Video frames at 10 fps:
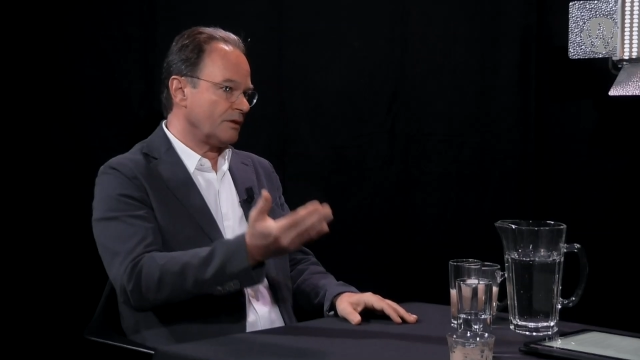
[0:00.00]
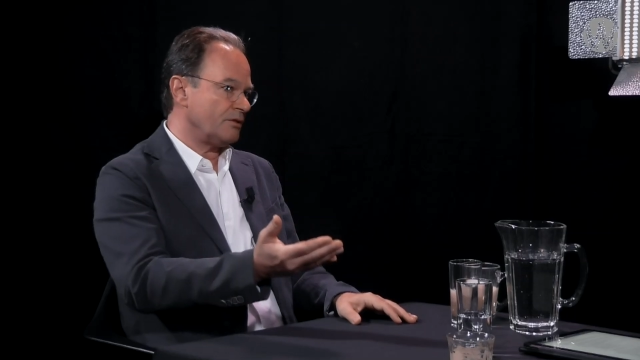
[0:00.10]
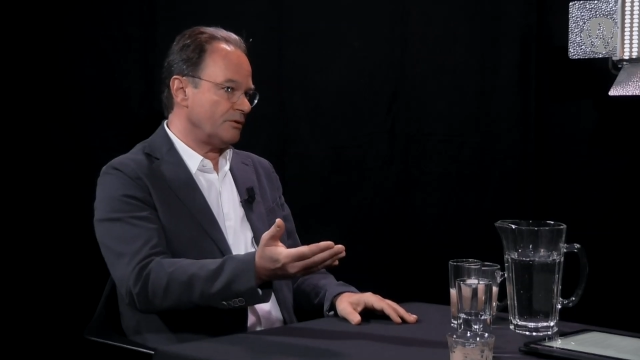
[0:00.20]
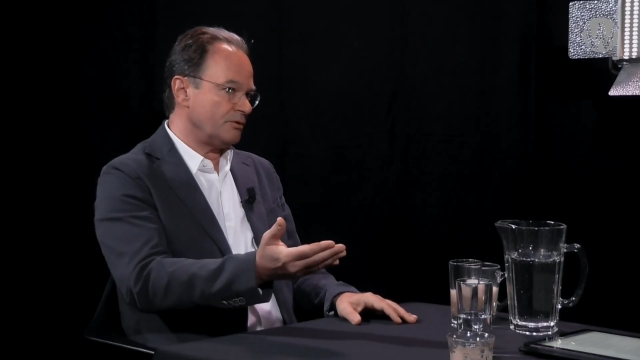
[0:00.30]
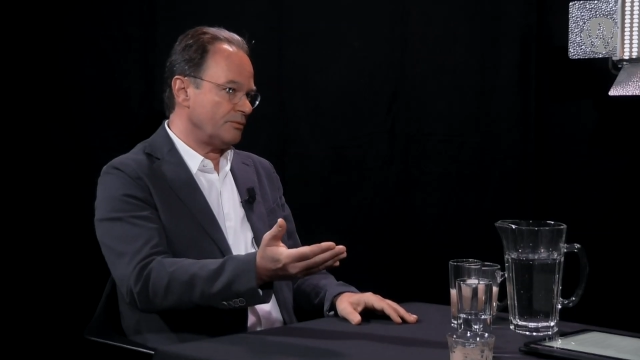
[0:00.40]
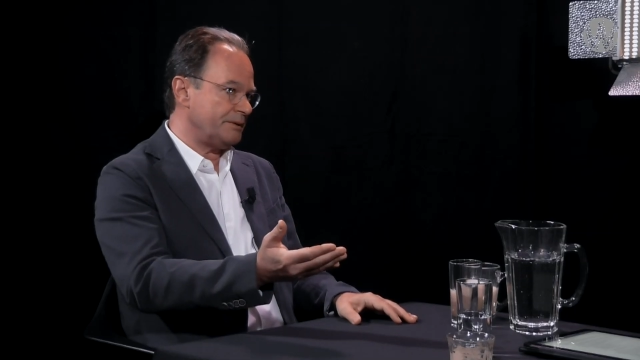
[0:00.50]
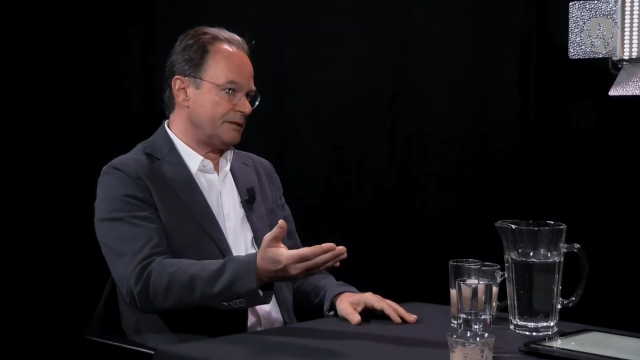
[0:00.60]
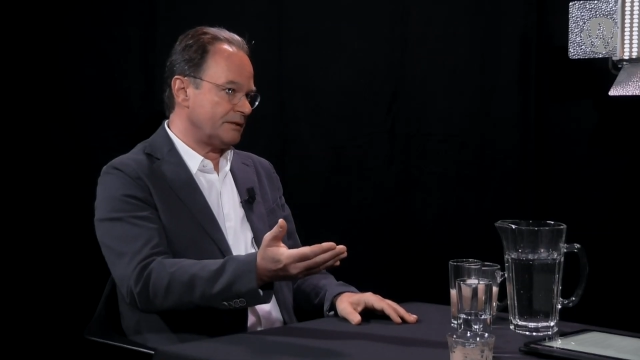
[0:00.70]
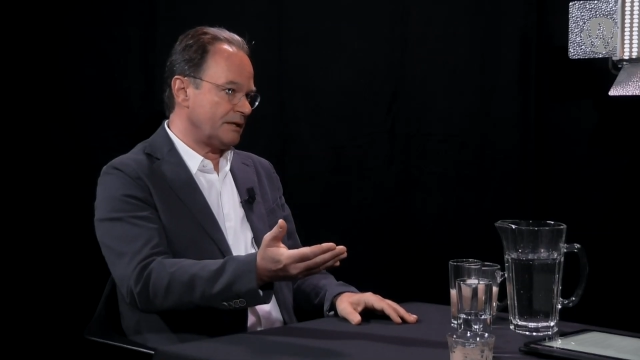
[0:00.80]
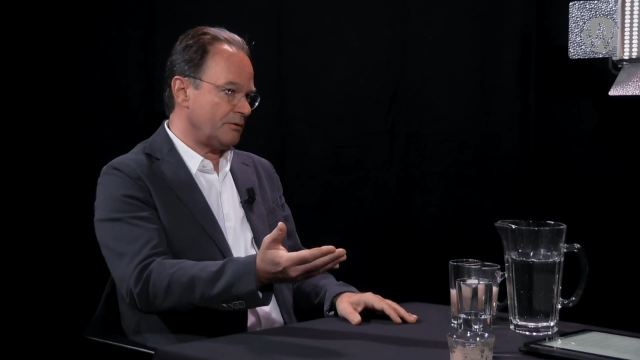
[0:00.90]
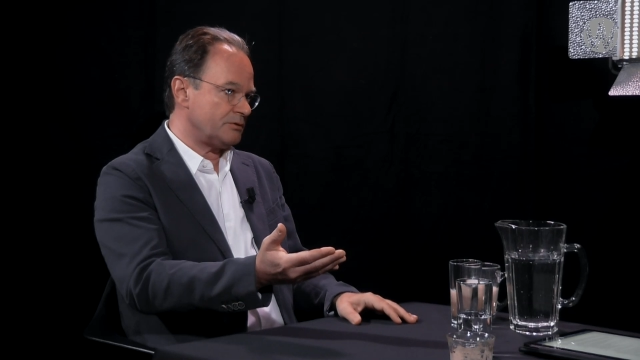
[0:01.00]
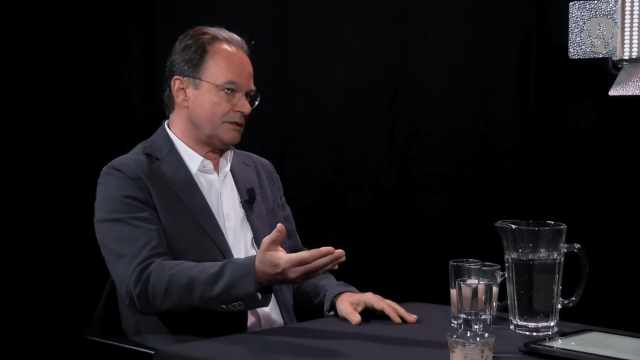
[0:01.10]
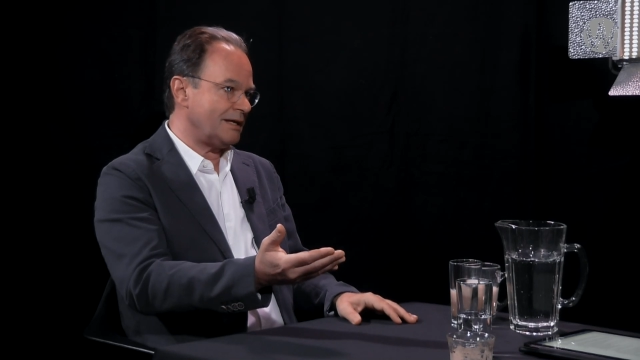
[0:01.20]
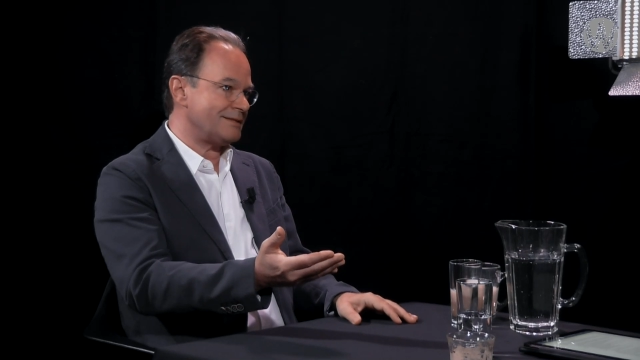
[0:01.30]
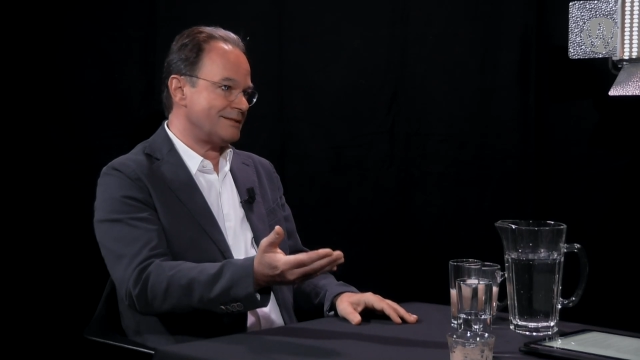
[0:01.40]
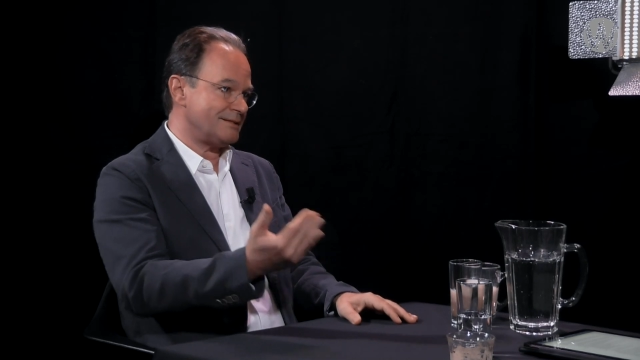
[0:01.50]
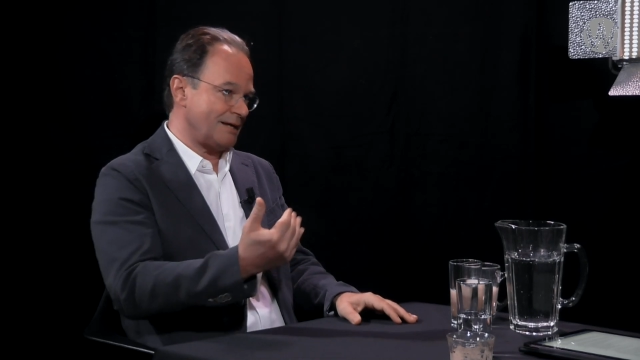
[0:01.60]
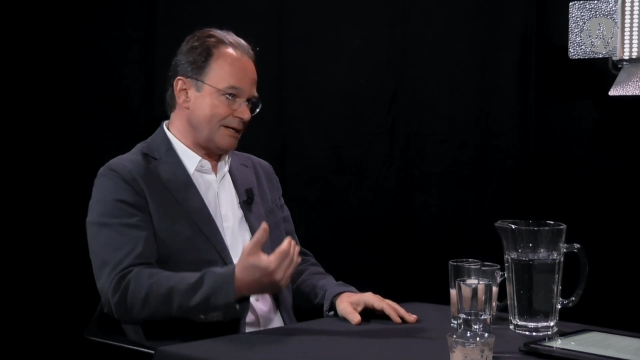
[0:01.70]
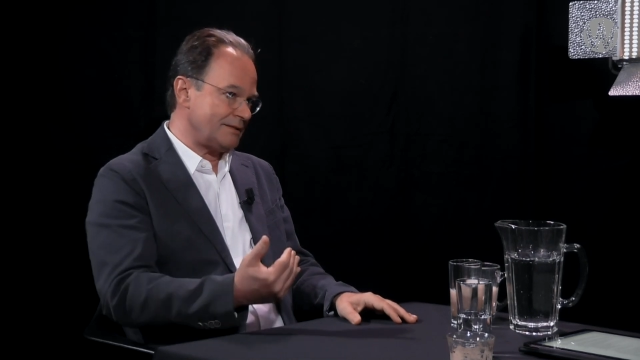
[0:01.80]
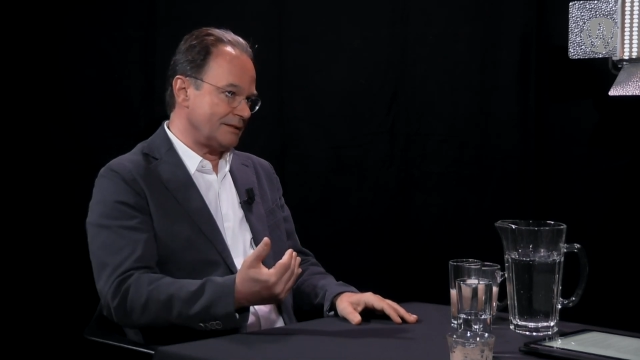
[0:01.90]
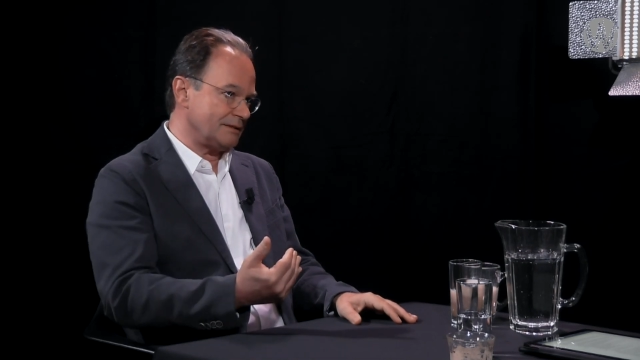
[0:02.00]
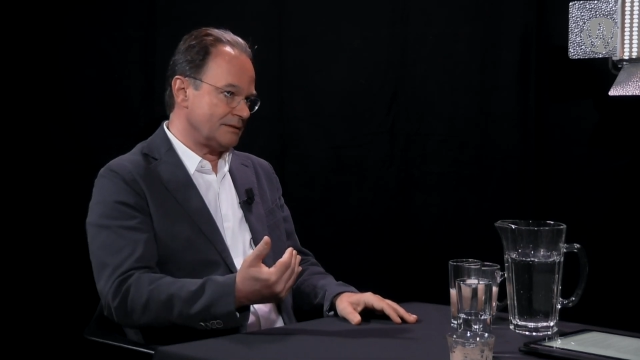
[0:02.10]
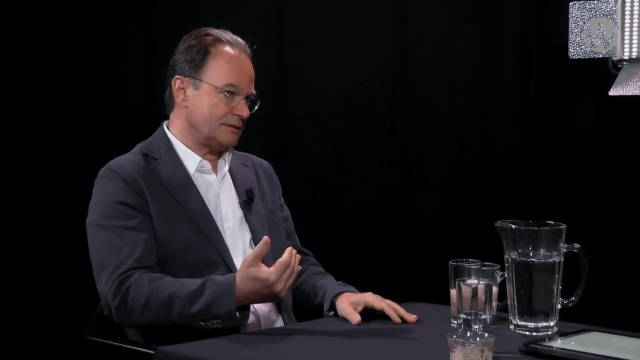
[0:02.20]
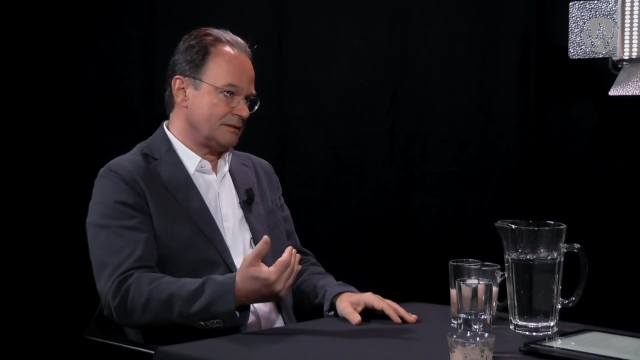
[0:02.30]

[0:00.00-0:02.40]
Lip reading: the European Council has decided